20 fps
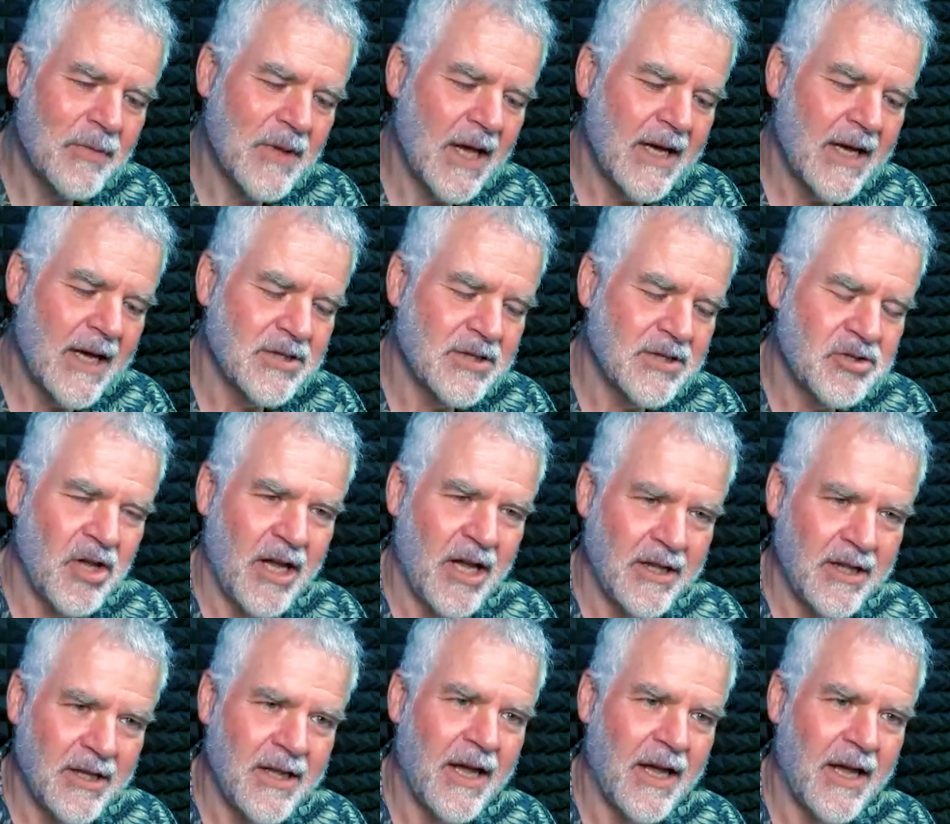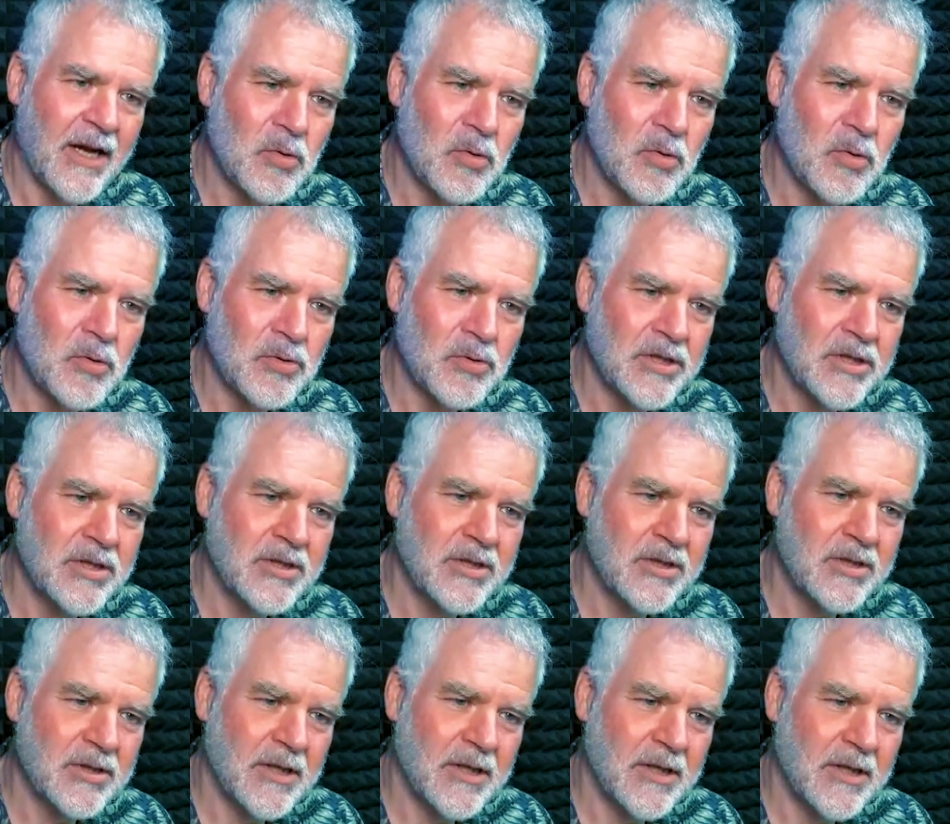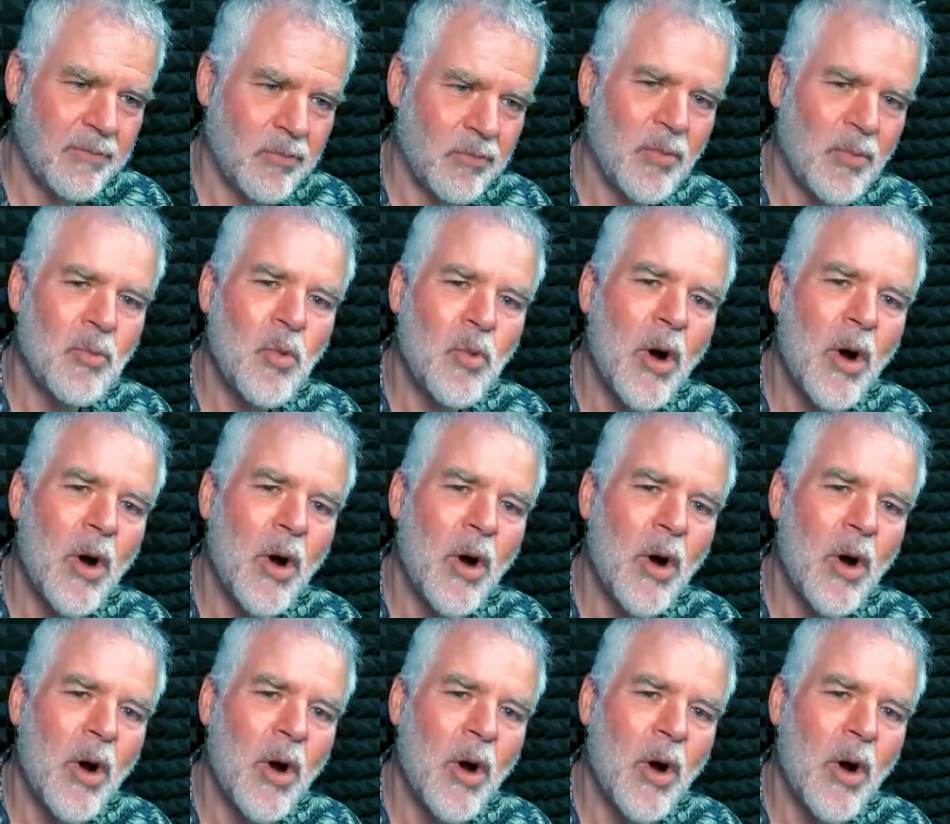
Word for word: they understand that that causes a problem.